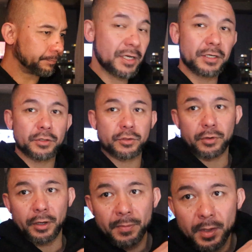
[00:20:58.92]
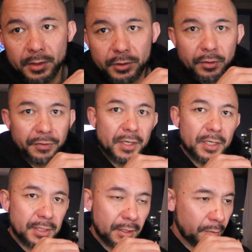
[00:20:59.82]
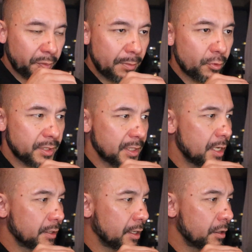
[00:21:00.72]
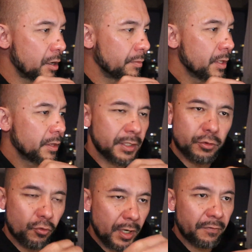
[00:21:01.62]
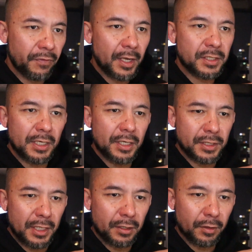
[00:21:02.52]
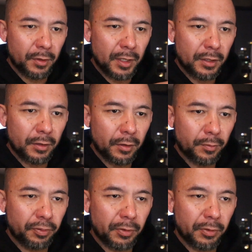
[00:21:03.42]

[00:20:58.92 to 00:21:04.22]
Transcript: Actually, so the thing is that the people are saying that there's already vaccines in the